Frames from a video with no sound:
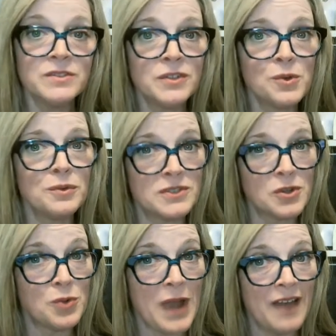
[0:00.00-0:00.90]

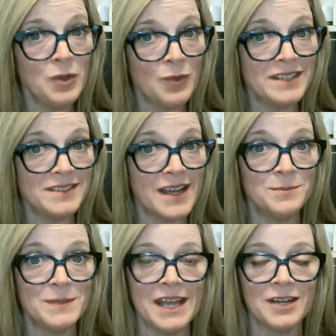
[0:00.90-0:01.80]
So having
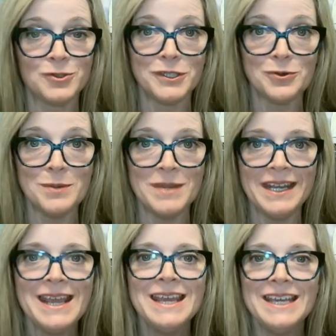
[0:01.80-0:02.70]
right-sized mechanical
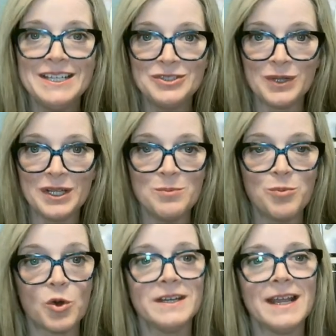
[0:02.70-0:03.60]
equipment is really
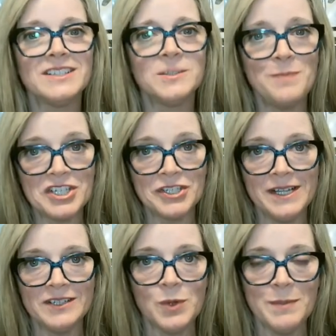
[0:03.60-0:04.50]
important,
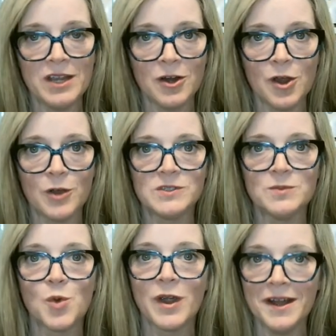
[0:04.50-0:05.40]
especially as we make our
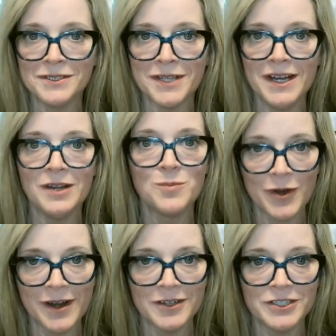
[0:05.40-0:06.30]
homes more airtight and
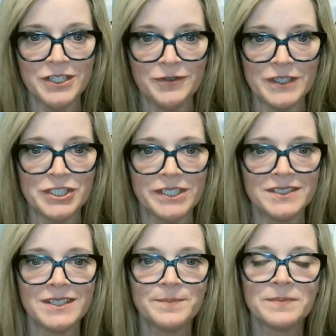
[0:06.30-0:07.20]
more energy
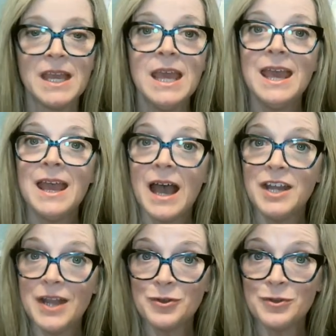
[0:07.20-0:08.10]
efficient.
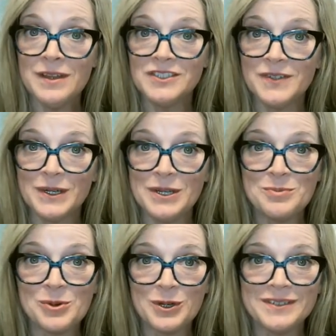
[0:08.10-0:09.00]
Another thing that's very
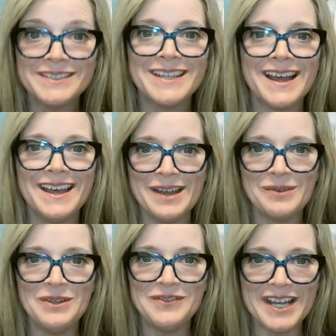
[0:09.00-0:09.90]
important
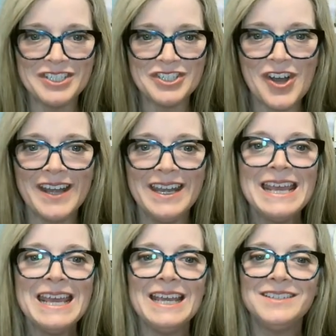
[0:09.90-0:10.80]
that we've touched on
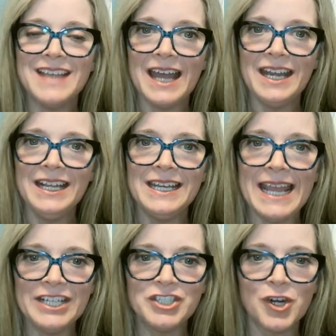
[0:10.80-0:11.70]
is adding an
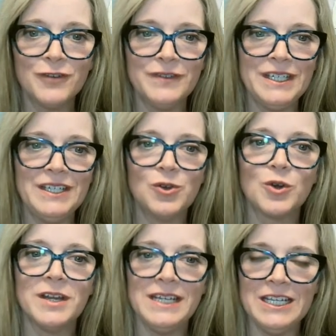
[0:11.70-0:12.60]
HRV
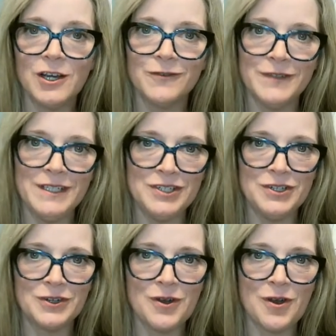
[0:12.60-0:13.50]
or an ERV
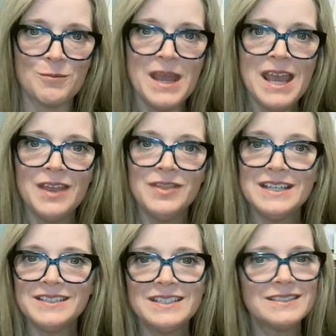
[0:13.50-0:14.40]
to your home.
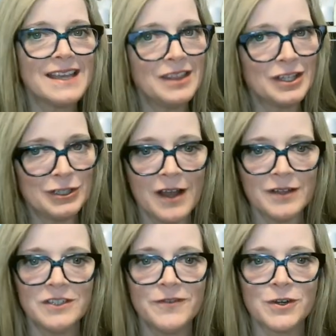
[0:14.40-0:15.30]
This is like the
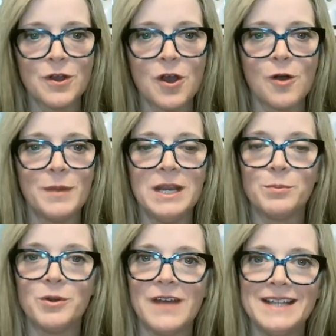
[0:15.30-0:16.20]
lungs of your home, and
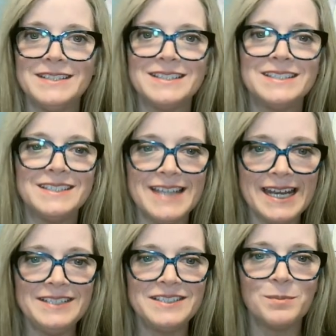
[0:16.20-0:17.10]
it provides a
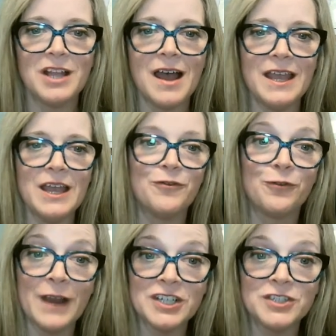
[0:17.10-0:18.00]
steady supply of
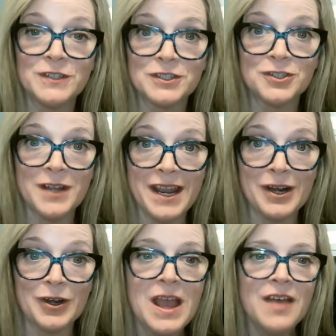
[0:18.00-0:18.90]
fresh filtered
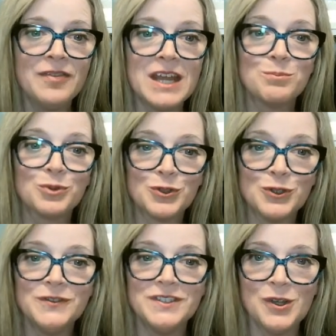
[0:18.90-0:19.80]
air that
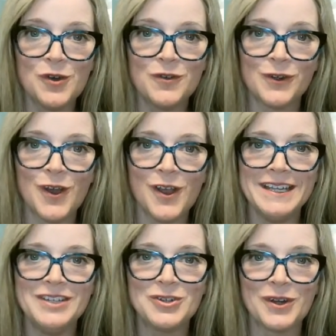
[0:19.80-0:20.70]
improves the overall
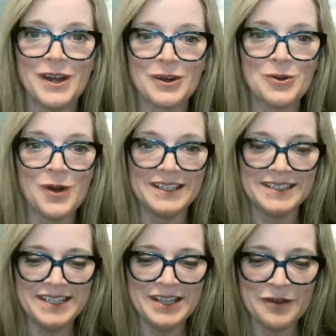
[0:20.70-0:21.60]
indoor air
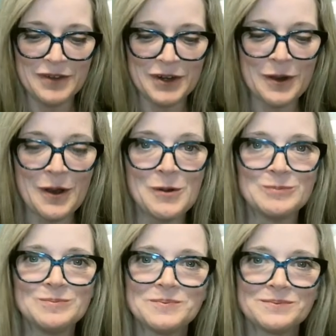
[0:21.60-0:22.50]
quality of your
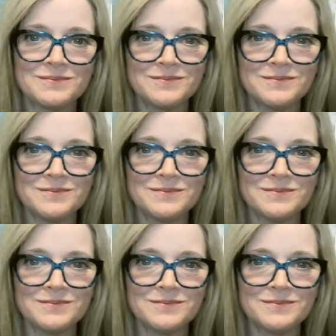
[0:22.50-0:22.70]
home.